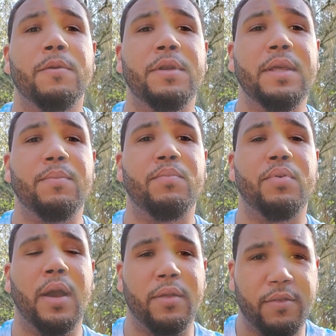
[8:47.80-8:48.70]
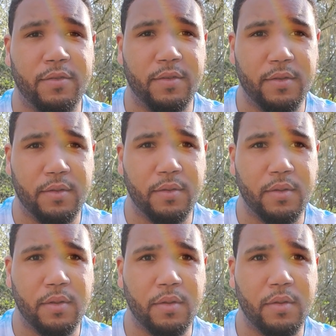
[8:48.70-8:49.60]
deep breaths.
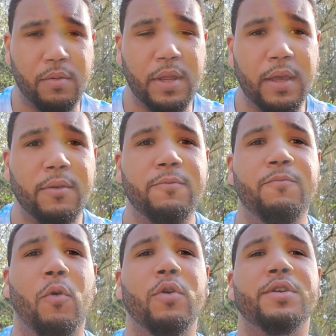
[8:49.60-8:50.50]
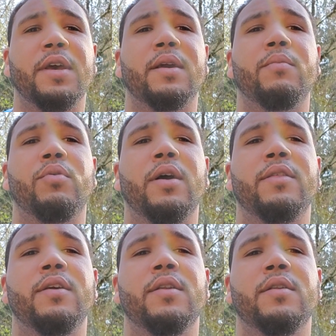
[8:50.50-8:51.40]
You take 4-second breath
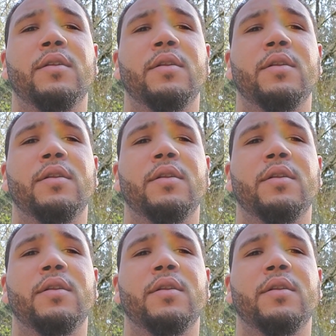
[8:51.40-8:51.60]
in,